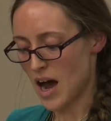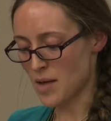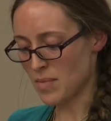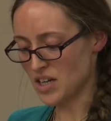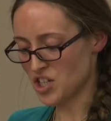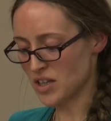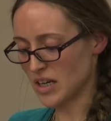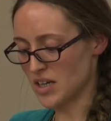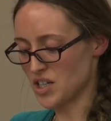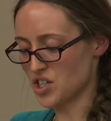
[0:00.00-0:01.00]
I mentioned
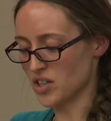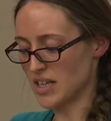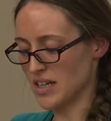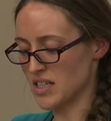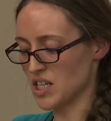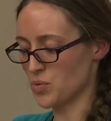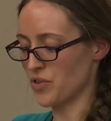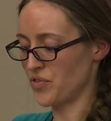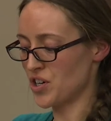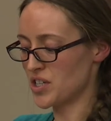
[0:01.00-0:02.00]
that conditional sentences were
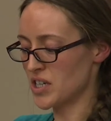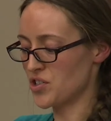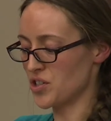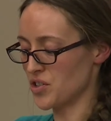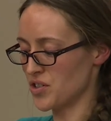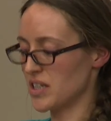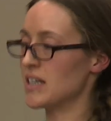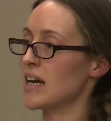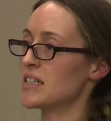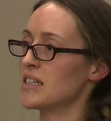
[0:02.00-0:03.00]
first introduced in
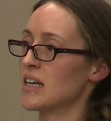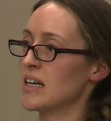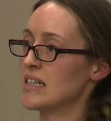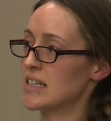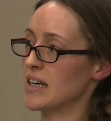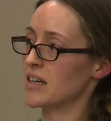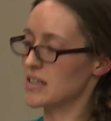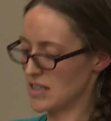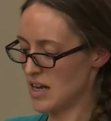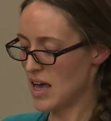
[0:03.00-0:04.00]

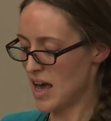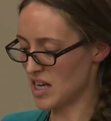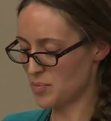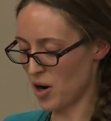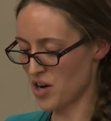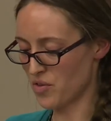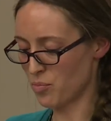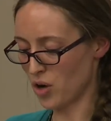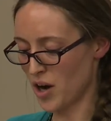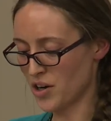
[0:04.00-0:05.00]
1996 as part of a
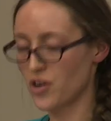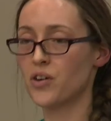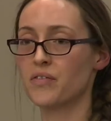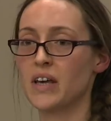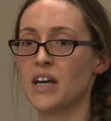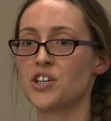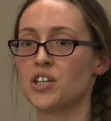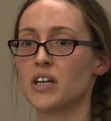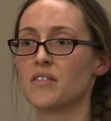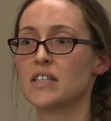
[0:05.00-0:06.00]
broader
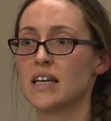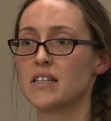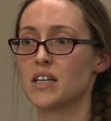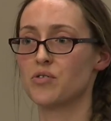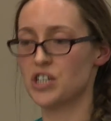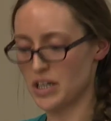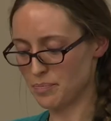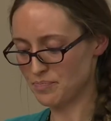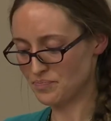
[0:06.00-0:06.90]
codification of the sentencing regime.